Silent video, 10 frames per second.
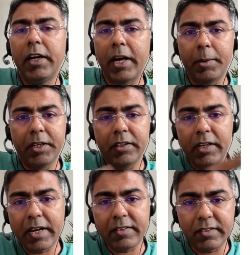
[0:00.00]
I mean, in
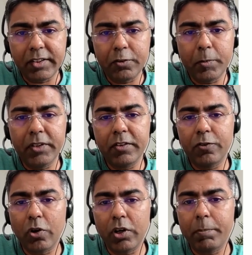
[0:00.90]
the last 6 months, it's
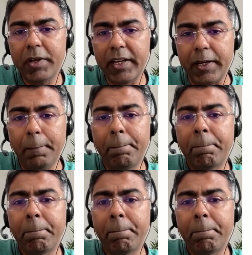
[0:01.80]
gone up again,